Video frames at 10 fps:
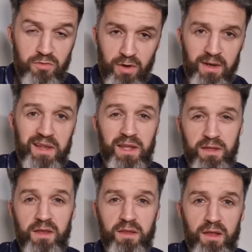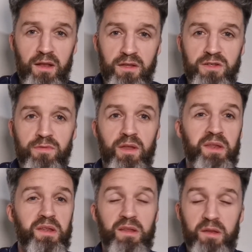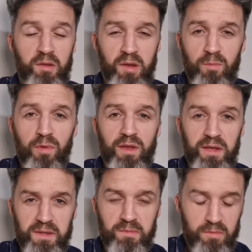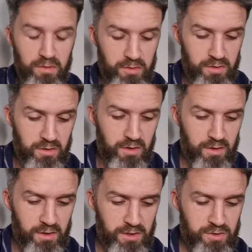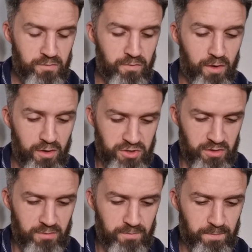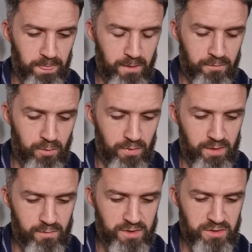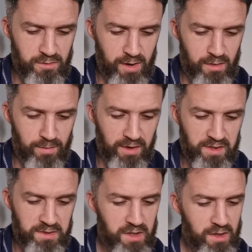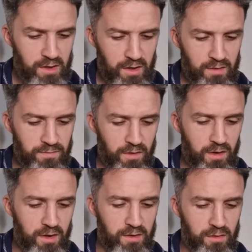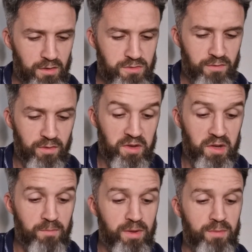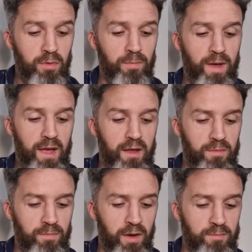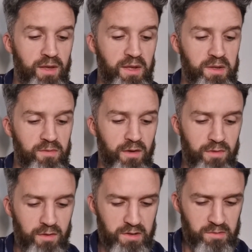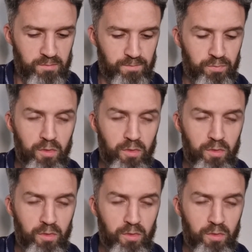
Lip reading: translated into English, obviously. So somebody's version of what the original Arabic says. If Allah had not driven some people back by means of others,